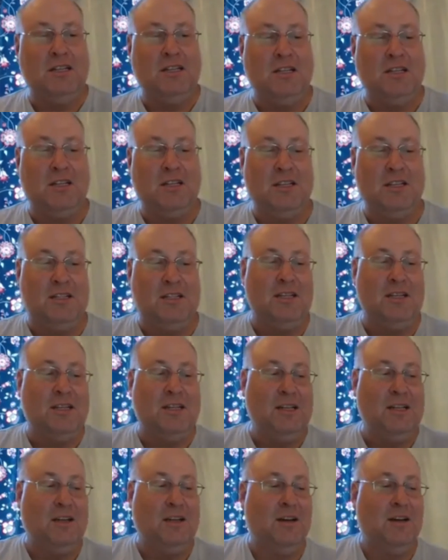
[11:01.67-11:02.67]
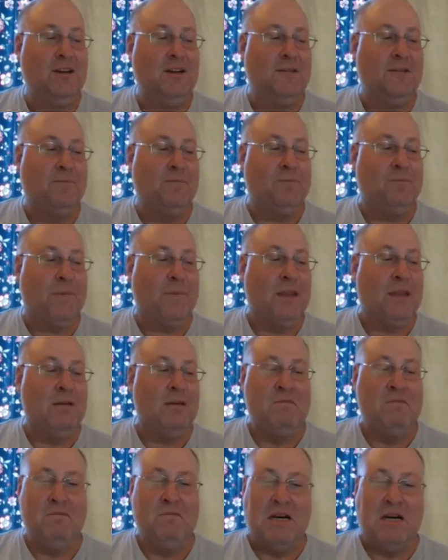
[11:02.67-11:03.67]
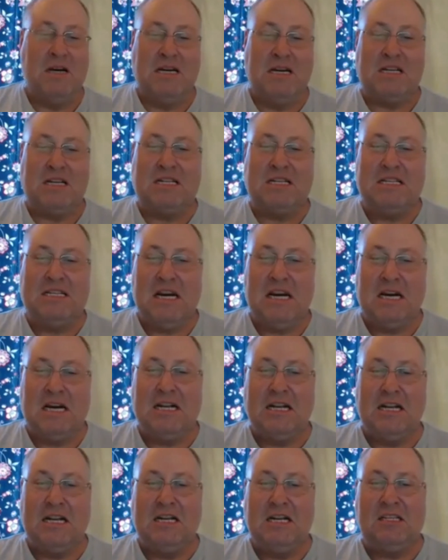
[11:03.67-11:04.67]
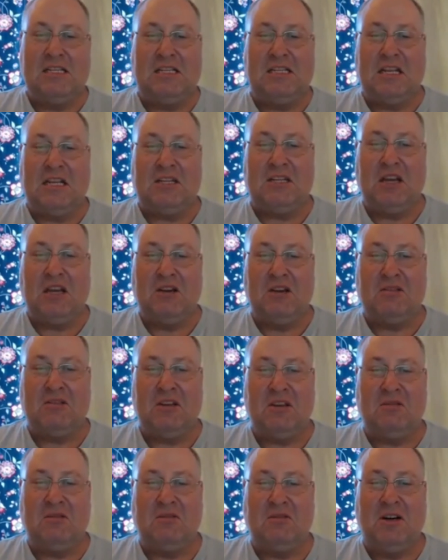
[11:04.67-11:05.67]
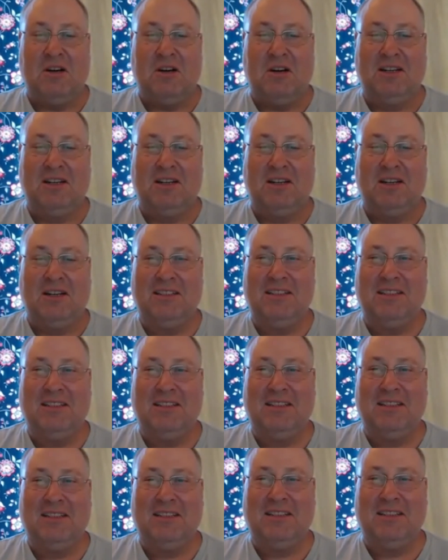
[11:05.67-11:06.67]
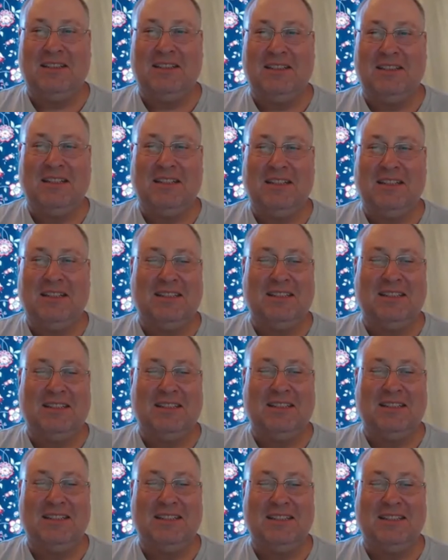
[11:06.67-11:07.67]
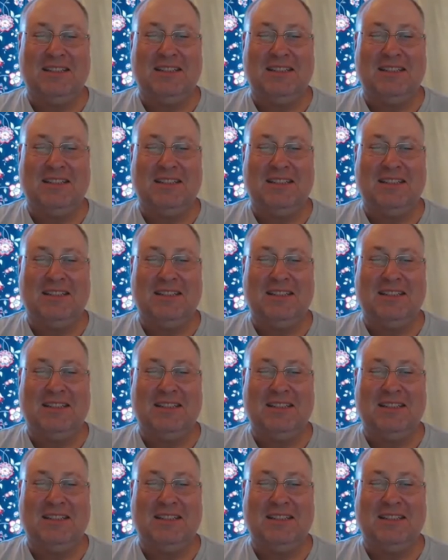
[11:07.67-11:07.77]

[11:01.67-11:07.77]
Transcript: ching. My God, he is the chosen it's, one. It's good to be back in sword fighting again.